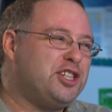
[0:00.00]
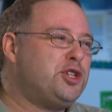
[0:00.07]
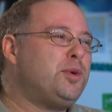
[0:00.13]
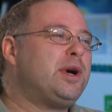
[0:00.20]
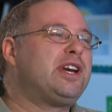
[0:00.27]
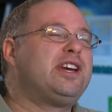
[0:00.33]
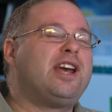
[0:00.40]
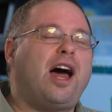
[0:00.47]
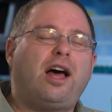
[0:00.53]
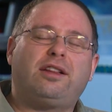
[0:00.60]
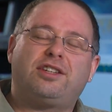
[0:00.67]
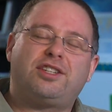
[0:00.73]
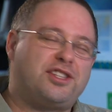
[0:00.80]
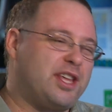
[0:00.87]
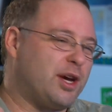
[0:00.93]
to
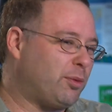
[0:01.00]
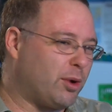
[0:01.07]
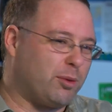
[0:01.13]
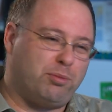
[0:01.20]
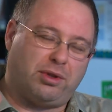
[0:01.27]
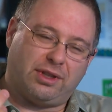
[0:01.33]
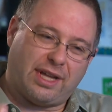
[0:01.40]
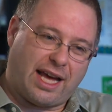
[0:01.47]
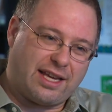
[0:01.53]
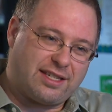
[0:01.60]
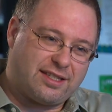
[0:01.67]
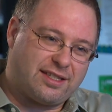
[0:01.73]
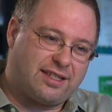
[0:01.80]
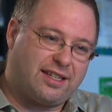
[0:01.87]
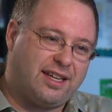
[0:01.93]
acknowledge that we're
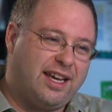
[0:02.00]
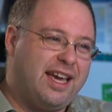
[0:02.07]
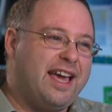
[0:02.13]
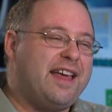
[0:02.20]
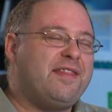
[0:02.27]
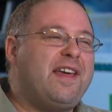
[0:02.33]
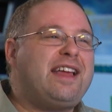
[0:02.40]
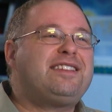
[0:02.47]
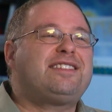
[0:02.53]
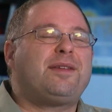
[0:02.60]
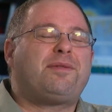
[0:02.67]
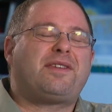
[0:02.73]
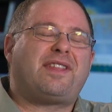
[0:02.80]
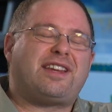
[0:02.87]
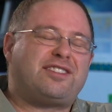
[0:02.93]
blessed, that's
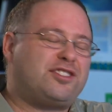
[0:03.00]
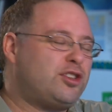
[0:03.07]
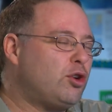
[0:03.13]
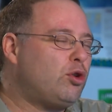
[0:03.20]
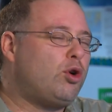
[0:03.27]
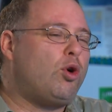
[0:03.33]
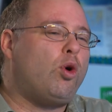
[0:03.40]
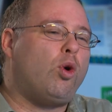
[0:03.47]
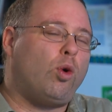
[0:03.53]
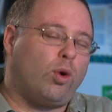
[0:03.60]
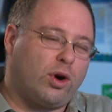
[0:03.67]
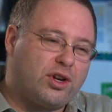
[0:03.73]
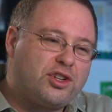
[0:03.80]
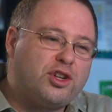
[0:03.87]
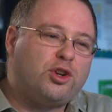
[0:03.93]
something that's so
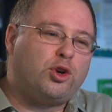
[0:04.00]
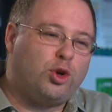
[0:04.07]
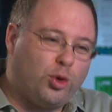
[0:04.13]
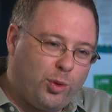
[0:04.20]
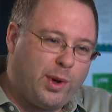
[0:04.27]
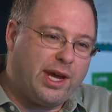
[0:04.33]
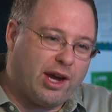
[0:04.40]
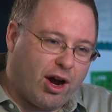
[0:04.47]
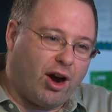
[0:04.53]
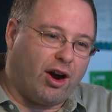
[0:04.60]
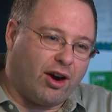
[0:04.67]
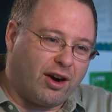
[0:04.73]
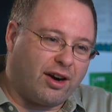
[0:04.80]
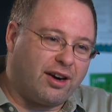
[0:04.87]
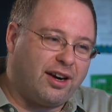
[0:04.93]
core to who we
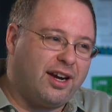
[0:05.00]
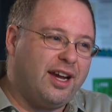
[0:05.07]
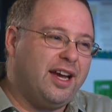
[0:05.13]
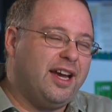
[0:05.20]
are.